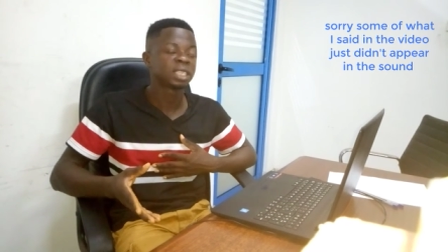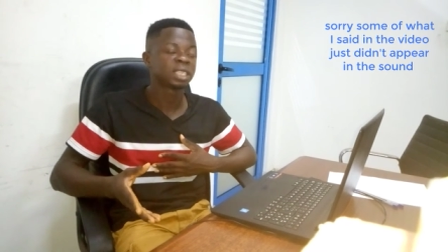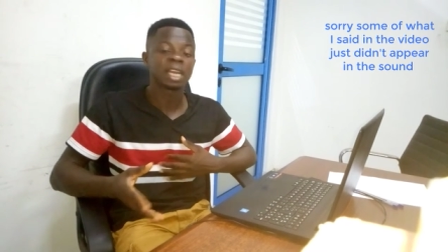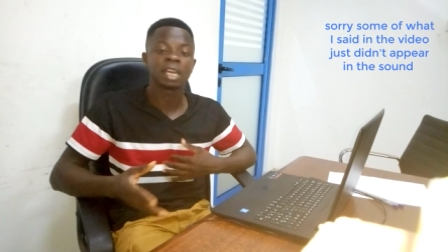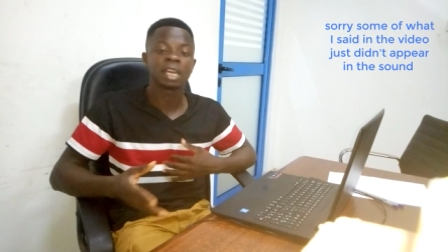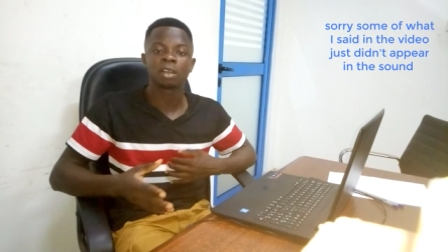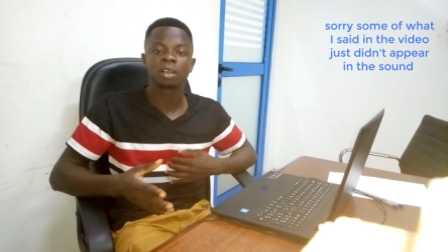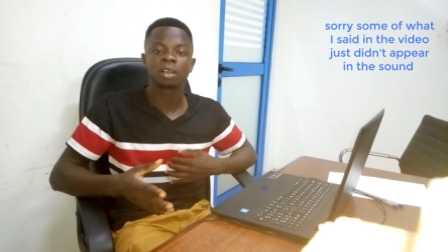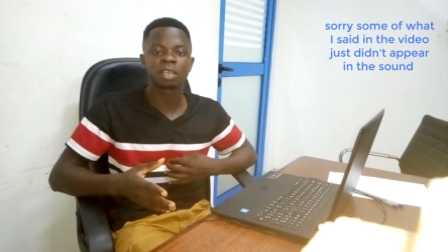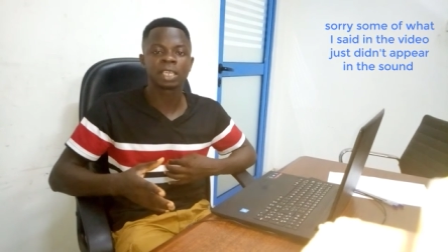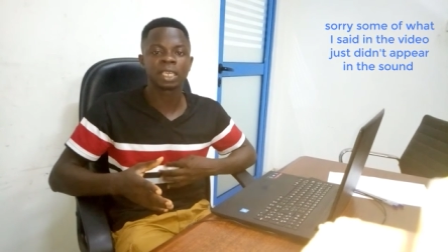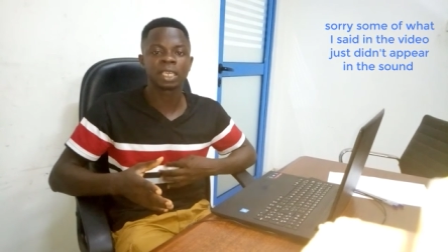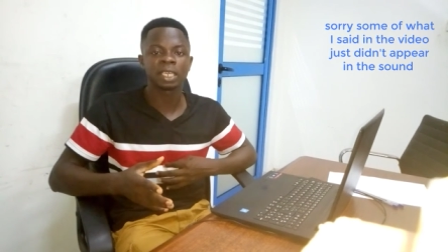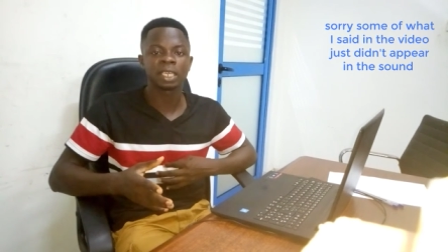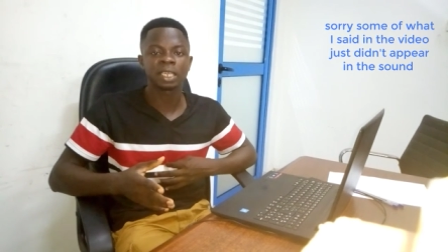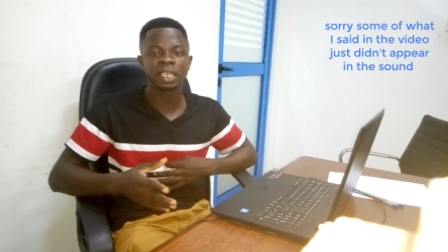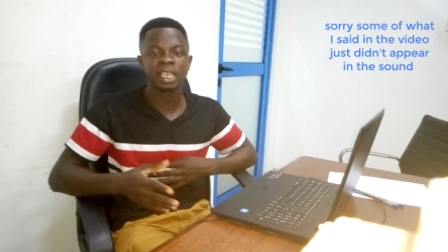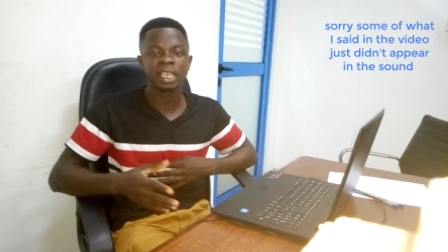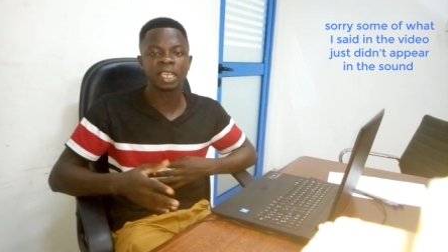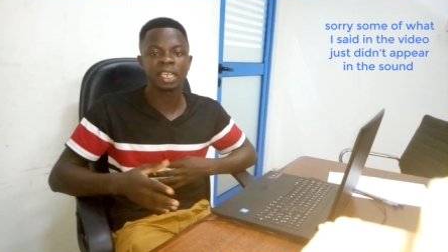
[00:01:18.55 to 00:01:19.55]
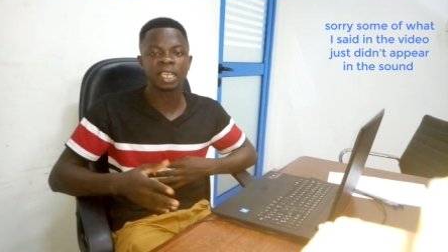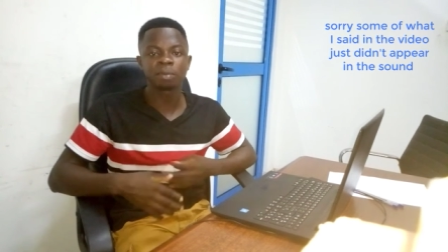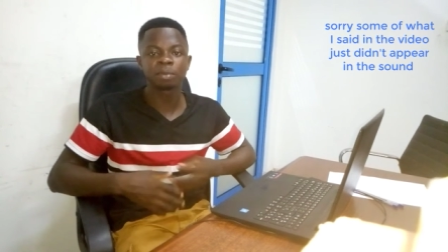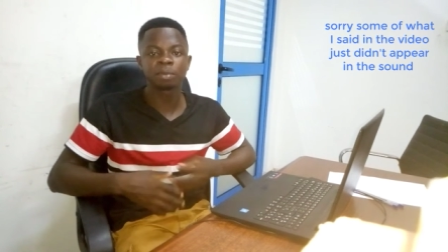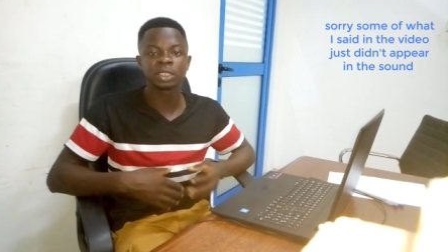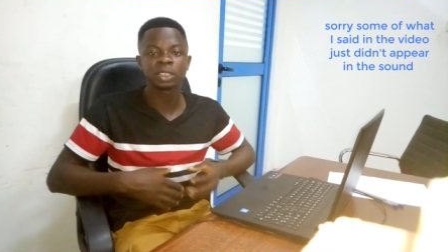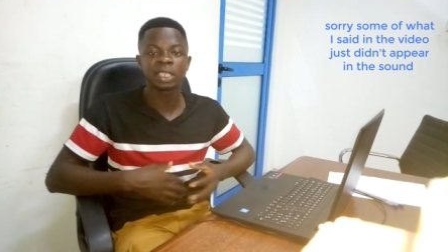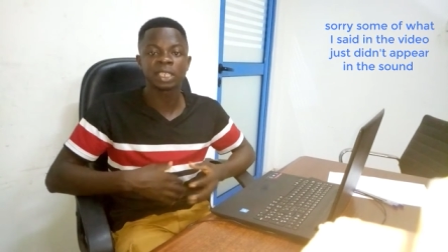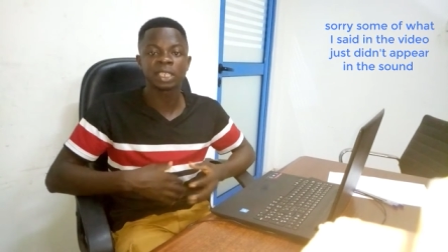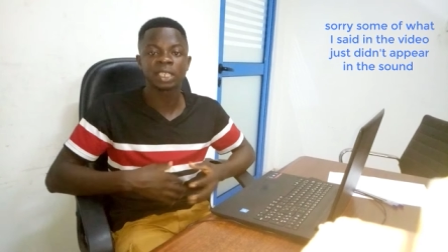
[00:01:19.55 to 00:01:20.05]
so maybe I'll link the
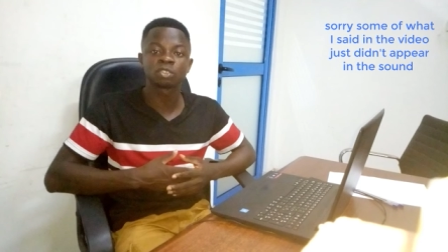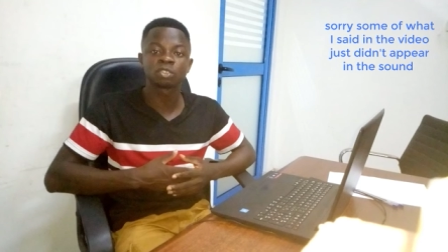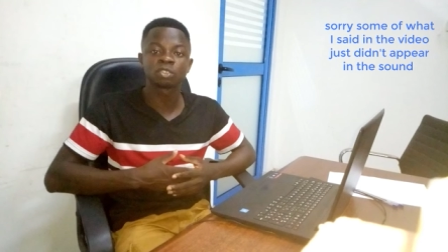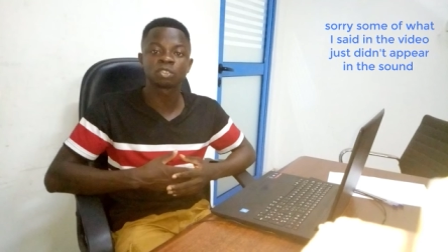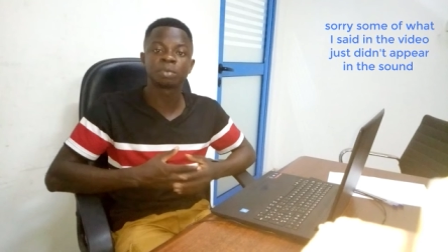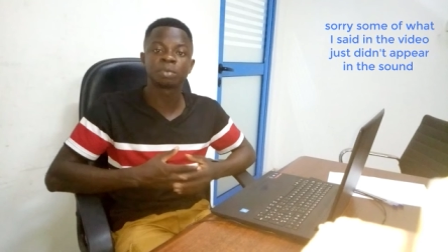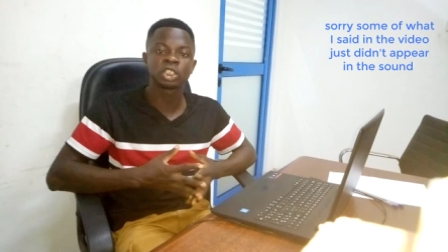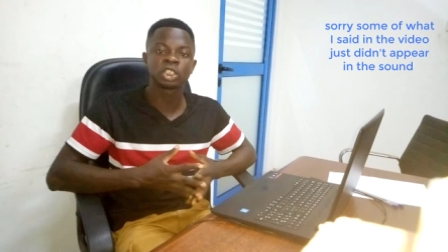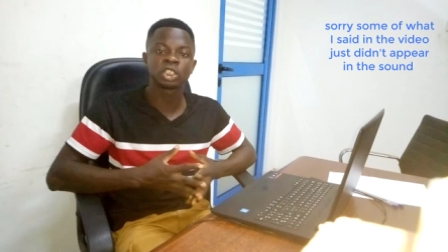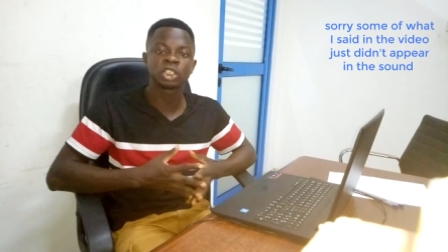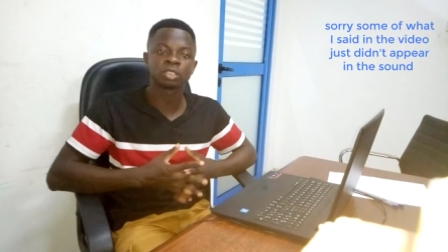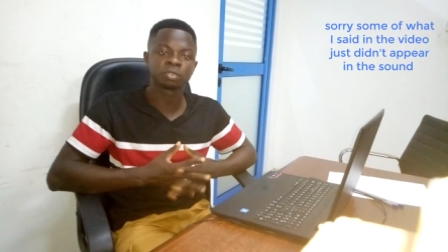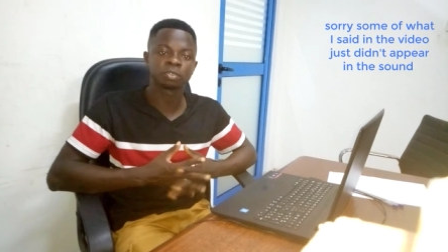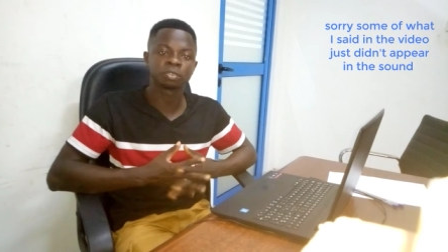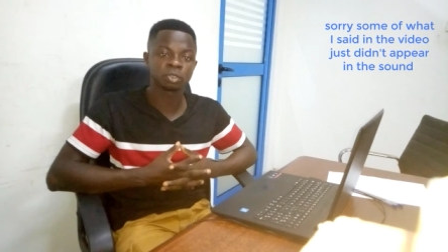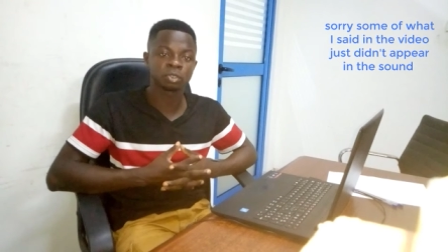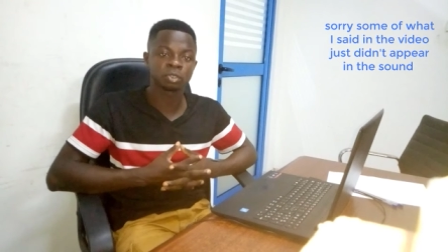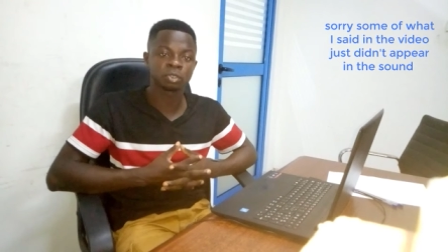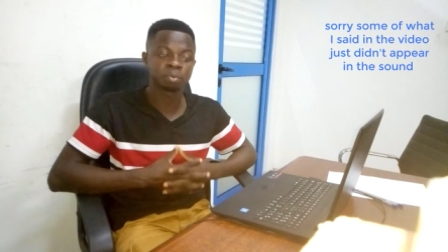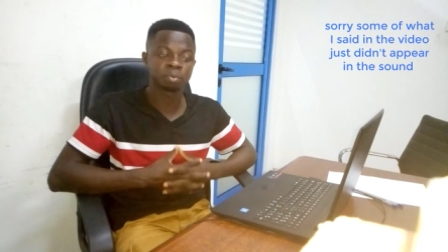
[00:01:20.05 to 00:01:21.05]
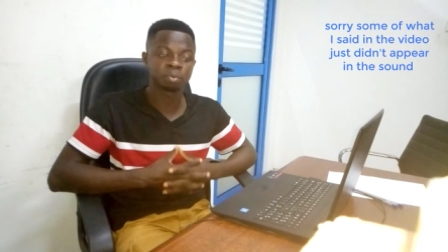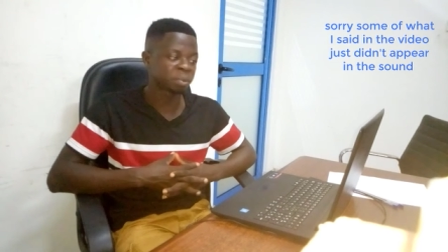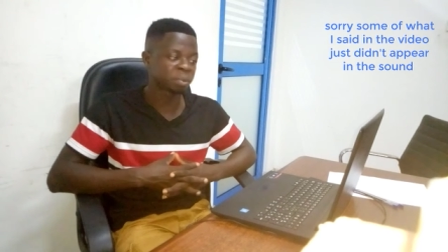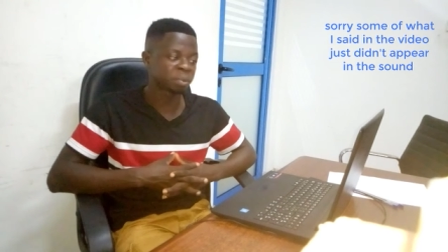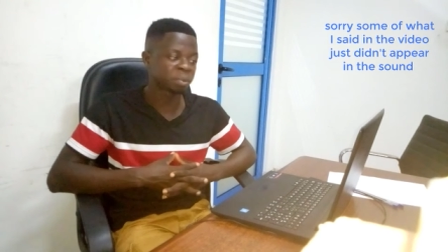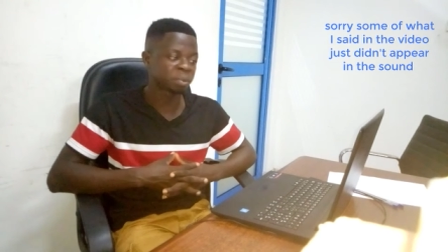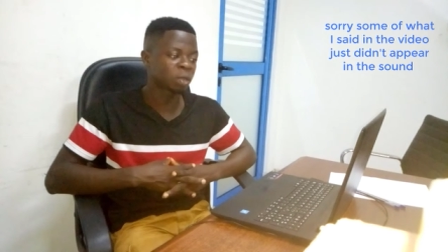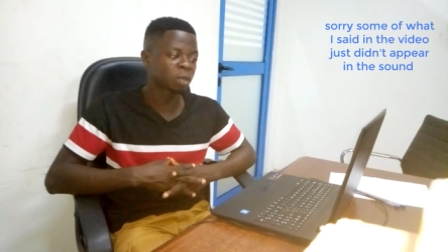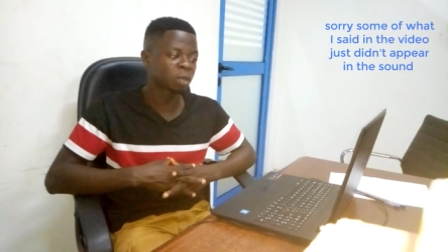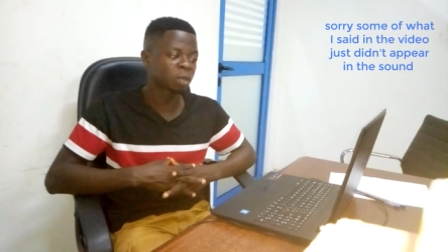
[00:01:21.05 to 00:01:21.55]
name in my
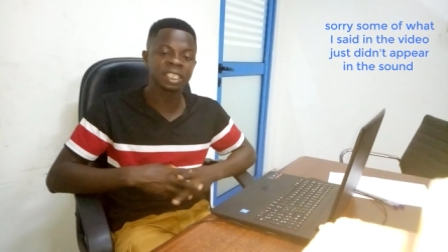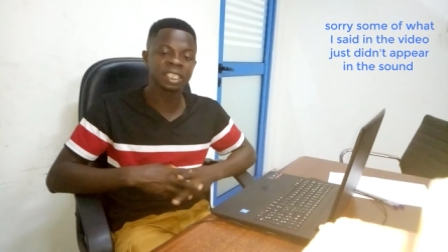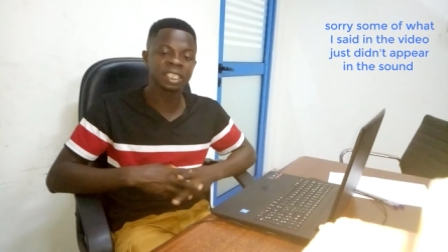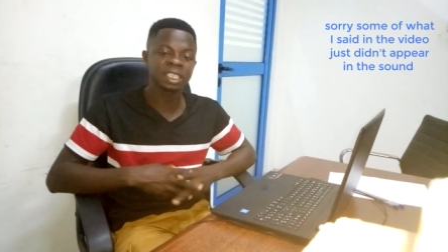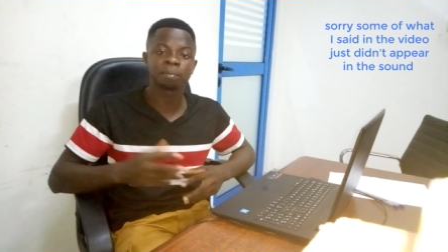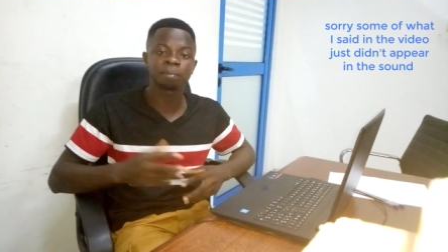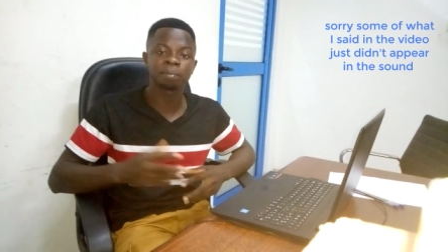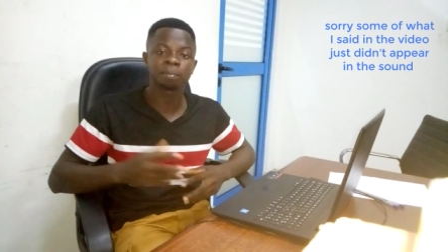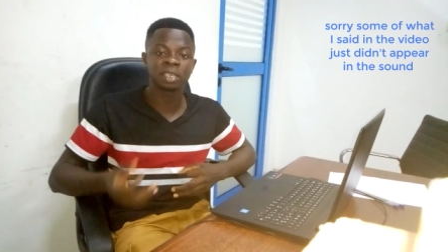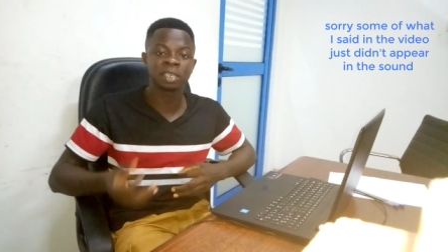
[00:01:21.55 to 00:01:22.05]
description or something.